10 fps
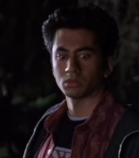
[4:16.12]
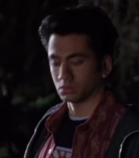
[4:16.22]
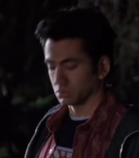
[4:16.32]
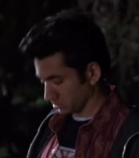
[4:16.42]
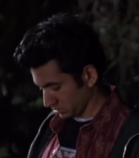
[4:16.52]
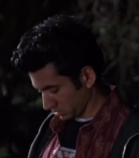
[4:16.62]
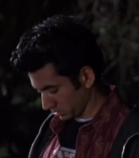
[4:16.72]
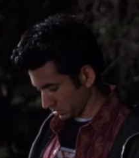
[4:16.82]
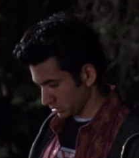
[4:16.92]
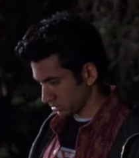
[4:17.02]

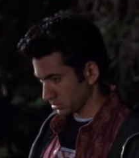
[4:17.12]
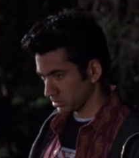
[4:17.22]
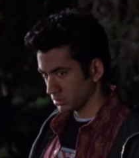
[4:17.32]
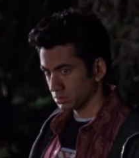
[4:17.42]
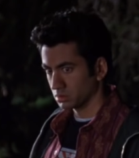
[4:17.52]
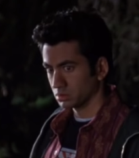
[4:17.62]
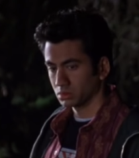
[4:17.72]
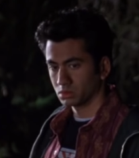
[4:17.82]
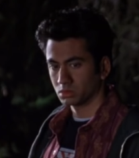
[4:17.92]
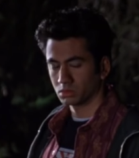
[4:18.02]

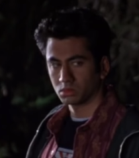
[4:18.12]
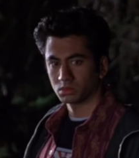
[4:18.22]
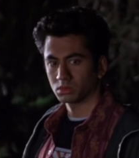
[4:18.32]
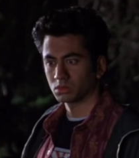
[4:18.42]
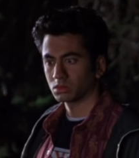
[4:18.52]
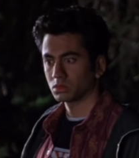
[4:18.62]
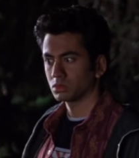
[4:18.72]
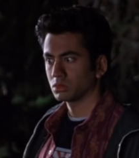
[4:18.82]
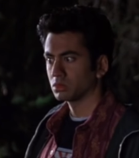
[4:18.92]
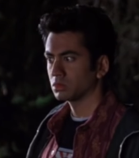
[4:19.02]

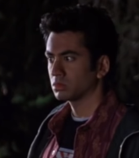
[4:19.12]
[no speech]